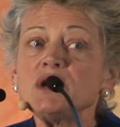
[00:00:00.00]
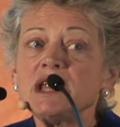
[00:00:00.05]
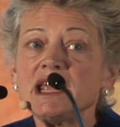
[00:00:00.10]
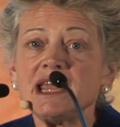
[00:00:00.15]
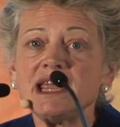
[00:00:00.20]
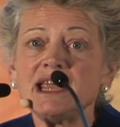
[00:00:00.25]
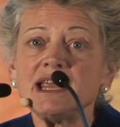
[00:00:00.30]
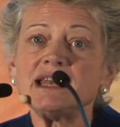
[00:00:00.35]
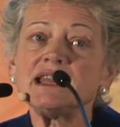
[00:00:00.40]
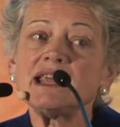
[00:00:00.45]

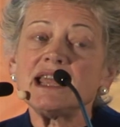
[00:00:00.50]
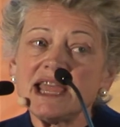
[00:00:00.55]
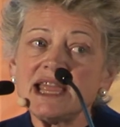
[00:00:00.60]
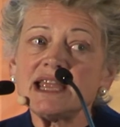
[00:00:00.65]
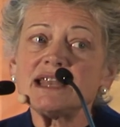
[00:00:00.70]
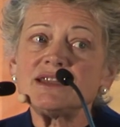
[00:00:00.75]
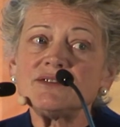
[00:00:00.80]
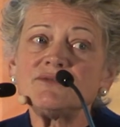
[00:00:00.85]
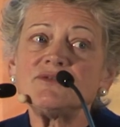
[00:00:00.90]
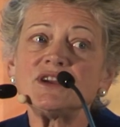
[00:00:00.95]
need
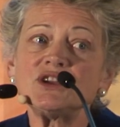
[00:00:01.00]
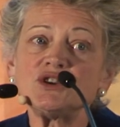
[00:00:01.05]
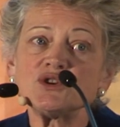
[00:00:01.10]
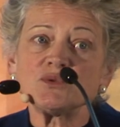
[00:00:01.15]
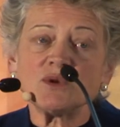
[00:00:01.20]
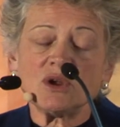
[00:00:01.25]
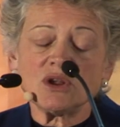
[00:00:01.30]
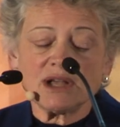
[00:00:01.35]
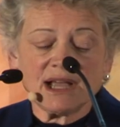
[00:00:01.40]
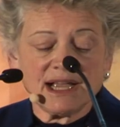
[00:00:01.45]

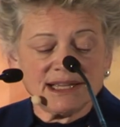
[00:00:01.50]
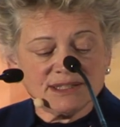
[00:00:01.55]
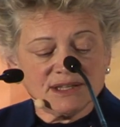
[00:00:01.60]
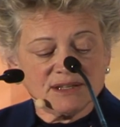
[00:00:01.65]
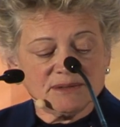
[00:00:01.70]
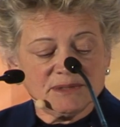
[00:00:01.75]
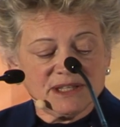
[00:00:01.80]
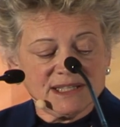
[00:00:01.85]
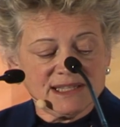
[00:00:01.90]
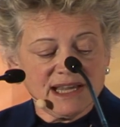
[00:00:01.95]
individual
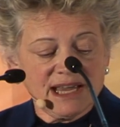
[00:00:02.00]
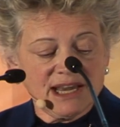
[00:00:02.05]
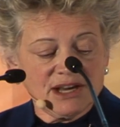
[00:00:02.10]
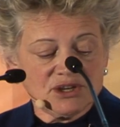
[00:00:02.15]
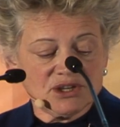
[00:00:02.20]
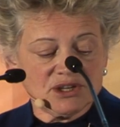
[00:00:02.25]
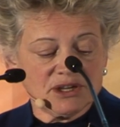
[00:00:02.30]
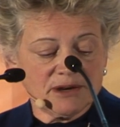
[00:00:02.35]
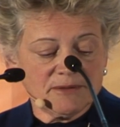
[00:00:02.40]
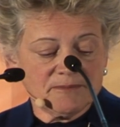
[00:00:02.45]

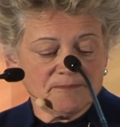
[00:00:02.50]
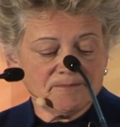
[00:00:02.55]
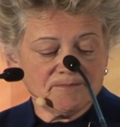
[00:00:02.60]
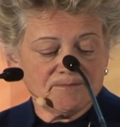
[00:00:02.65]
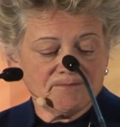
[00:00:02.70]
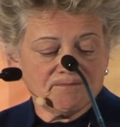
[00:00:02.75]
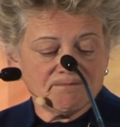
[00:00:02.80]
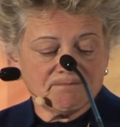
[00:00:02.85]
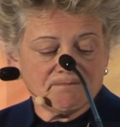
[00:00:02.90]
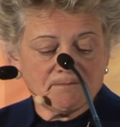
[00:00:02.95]
customization.
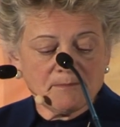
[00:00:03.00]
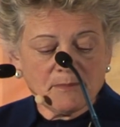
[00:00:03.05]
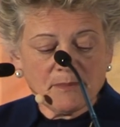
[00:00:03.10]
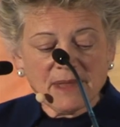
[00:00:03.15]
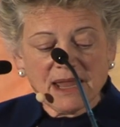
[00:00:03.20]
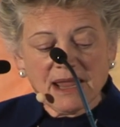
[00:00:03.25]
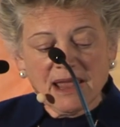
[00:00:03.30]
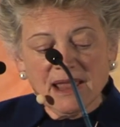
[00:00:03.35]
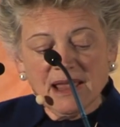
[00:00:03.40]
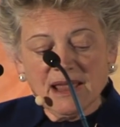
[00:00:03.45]

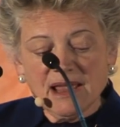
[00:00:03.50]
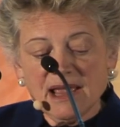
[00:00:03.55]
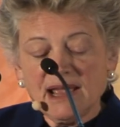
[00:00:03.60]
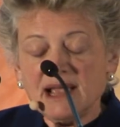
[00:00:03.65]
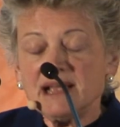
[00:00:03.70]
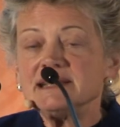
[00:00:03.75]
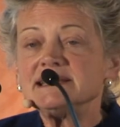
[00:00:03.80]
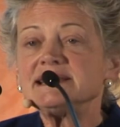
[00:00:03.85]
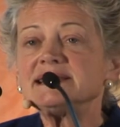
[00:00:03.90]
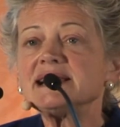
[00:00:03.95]

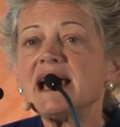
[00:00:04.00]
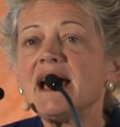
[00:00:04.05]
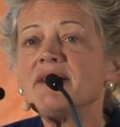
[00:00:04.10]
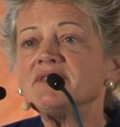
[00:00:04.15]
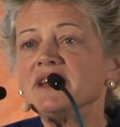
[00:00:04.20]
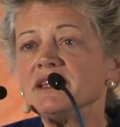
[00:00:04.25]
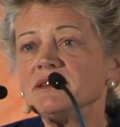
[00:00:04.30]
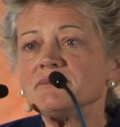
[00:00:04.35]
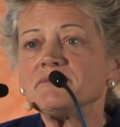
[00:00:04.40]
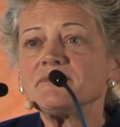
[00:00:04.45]

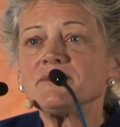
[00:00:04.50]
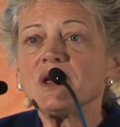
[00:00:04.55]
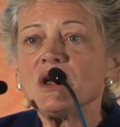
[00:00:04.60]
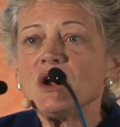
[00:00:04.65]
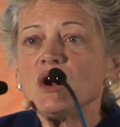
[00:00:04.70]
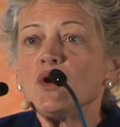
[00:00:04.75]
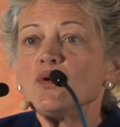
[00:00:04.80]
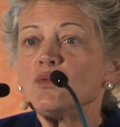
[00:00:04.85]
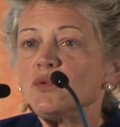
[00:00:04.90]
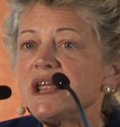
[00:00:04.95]
7,
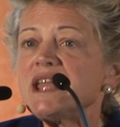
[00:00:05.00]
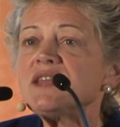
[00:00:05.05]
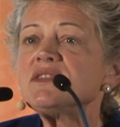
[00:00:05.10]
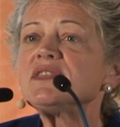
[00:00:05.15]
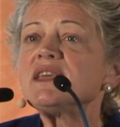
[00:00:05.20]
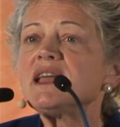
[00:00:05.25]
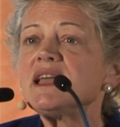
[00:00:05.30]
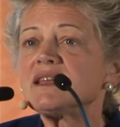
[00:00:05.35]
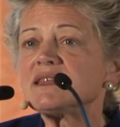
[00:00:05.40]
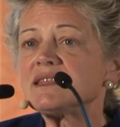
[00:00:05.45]

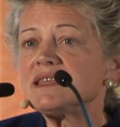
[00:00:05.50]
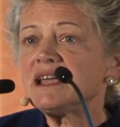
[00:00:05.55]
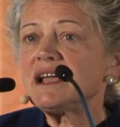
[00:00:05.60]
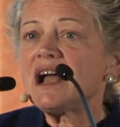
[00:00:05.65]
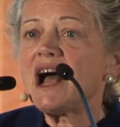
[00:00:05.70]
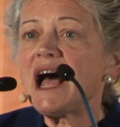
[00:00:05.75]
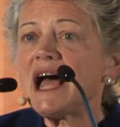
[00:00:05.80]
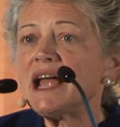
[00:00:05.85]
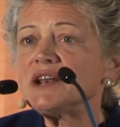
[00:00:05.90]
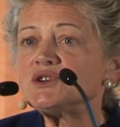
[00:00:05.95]
rethink the
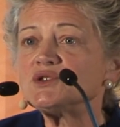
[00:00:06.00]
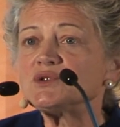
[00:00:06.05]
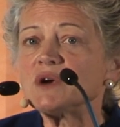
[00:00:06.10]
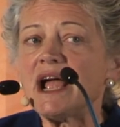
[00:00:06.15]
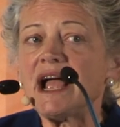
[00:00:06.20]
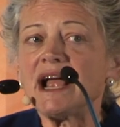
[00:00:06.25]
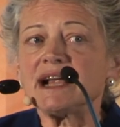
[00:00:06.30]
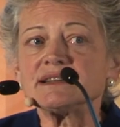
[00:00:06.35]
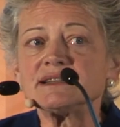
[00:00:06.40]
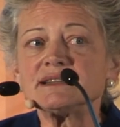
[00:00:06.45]

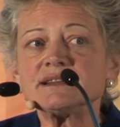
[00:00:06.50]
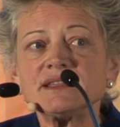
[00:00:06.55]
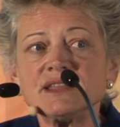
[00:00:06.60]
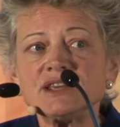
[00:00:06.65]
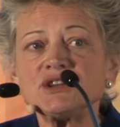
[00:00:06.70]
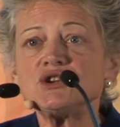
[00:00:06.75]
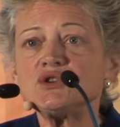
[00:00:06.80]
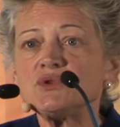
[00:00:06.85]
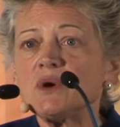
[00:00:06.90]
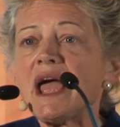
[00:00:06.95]
contract
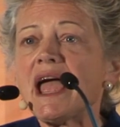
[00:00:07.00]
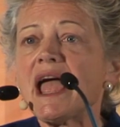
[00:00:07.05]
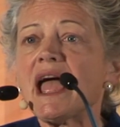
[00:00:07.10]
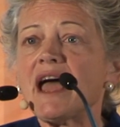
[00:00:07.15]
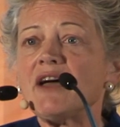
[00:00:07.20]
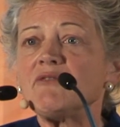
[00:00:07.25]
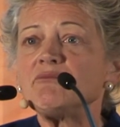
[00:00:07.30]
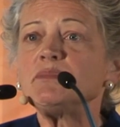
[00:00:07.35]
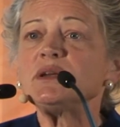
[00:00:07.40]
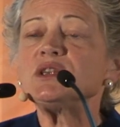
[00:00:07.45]
that you
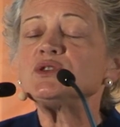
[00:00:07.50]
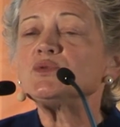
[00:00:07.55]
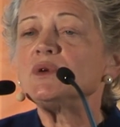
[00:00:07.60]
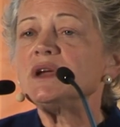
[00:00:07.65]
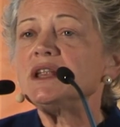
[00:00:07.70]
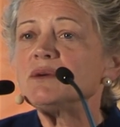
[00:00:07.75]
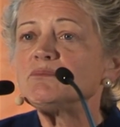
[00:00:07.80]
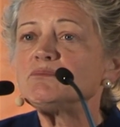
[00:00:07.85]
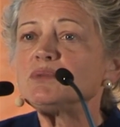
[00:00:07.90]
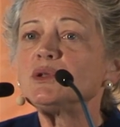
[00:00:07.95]
have
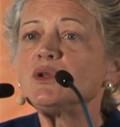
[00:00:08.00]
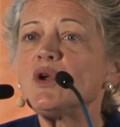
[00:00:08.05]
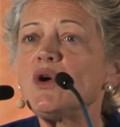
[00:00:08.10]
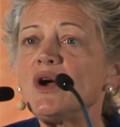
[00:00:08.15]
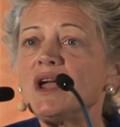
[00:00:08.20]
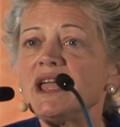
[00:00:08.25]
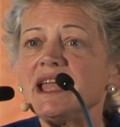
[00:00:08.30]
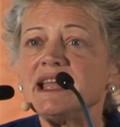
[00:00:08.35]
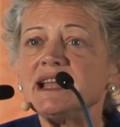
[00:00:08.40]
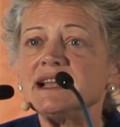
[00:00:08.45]
between
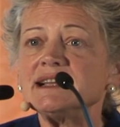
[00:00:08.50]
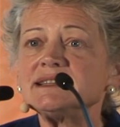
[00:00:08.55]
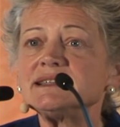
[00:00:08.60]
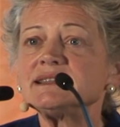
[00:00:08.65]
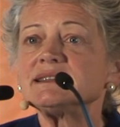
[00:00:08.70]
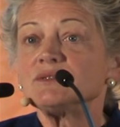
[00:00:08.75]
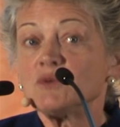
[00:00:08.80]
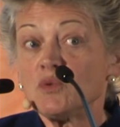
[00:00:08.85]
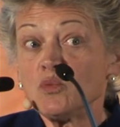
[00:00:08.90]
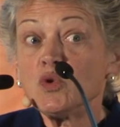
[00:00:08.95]

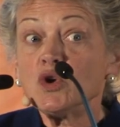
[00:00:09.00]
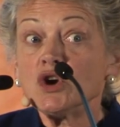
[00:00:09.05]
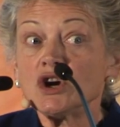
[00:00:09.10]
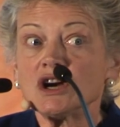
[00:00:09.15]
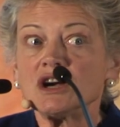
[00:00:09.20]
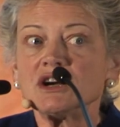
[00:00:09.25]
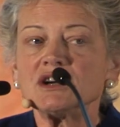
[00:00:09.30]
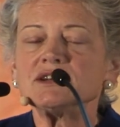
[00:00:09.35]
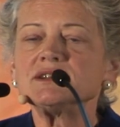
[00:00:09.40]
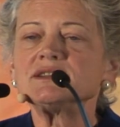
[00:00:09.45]
employees,
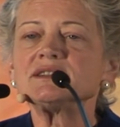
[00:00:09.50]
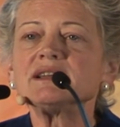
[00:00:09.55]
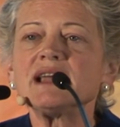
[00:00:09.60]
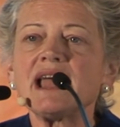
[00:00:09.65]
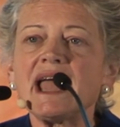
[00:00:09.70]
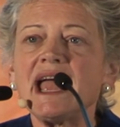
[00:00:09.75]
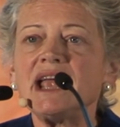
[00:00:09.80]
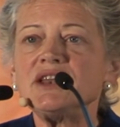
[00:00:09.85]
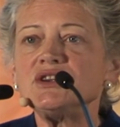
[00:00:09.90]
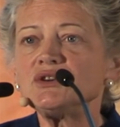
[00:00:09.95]
workers,
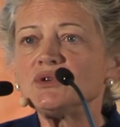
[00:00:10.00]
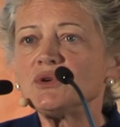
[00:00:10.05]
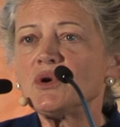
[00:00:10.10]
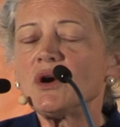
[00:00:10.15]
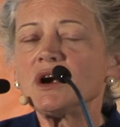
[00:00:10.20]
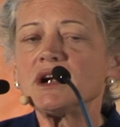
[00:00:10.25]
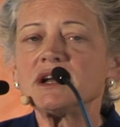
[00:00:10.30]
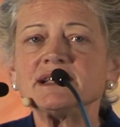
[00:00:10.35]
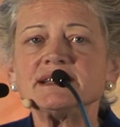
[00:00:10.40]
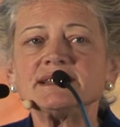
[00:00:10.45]
and your
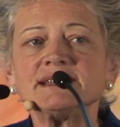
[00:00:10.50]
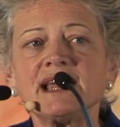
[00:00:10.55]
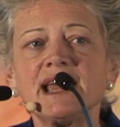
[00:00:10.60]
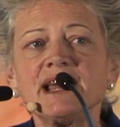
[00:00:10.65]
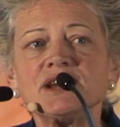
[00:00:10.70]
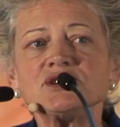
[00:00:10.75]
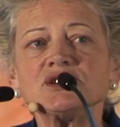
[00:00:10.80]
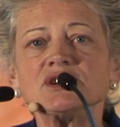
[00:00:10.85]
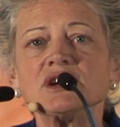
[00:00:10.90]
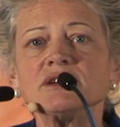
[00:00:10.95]

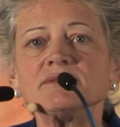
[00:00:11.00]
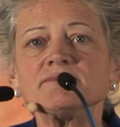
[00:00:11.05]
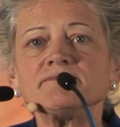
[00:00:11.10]
organization.